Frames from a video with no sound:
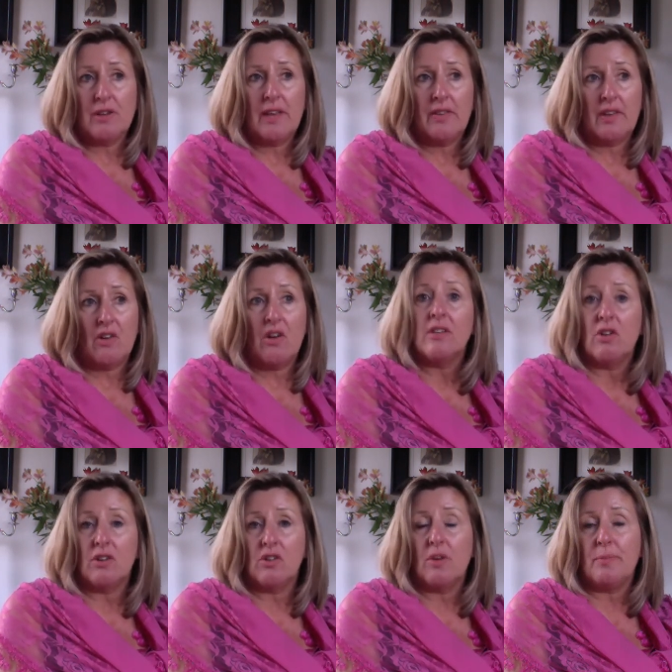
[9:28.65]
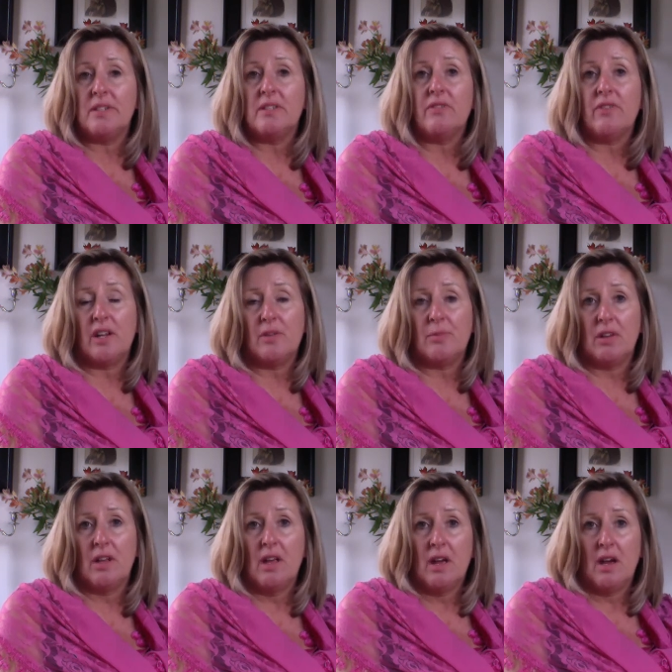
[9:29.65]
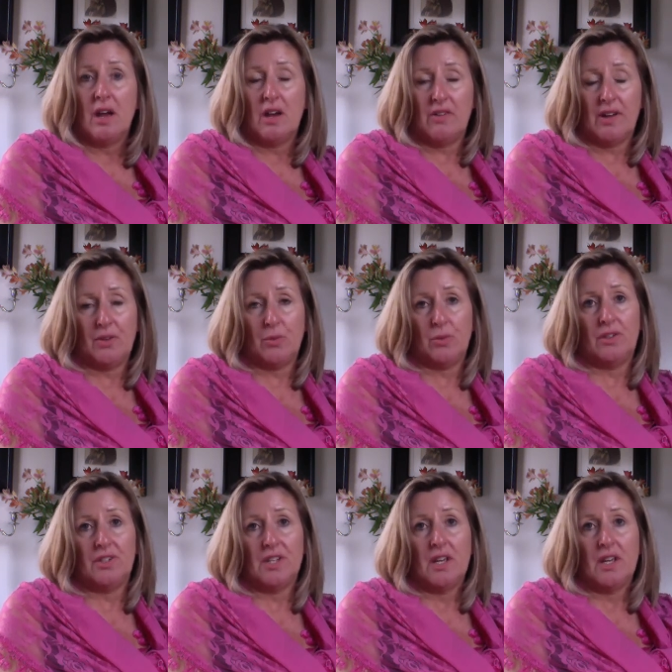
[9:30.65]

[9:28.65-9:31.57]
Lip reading: And there are hard copies available around the world.